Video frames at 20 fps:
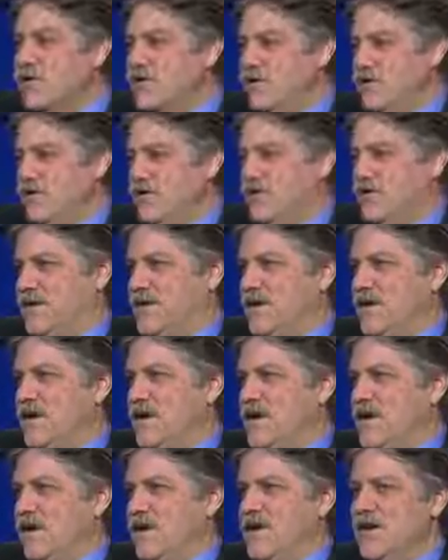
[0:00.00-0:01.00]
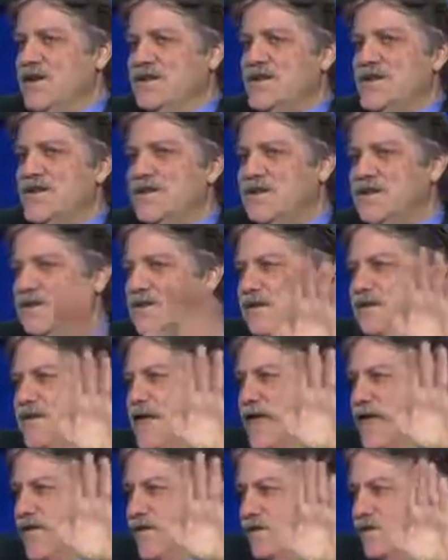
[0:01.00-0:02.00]
thing you see is
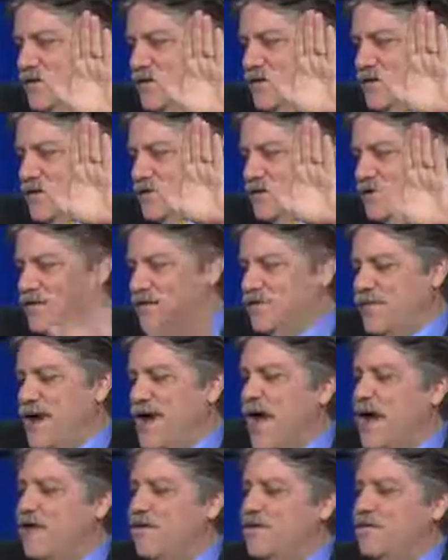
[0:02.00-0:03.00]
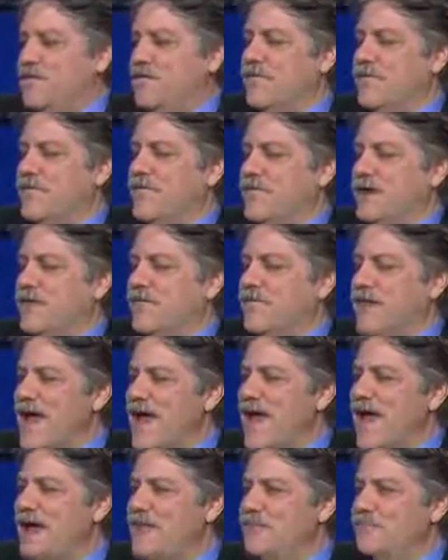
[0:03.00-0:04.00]
this pattern of
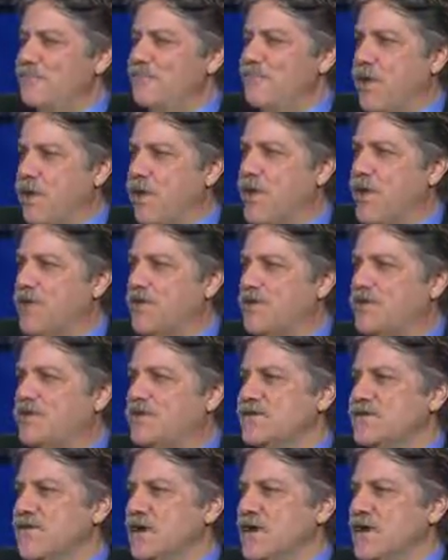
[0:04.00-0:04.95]
8 burns,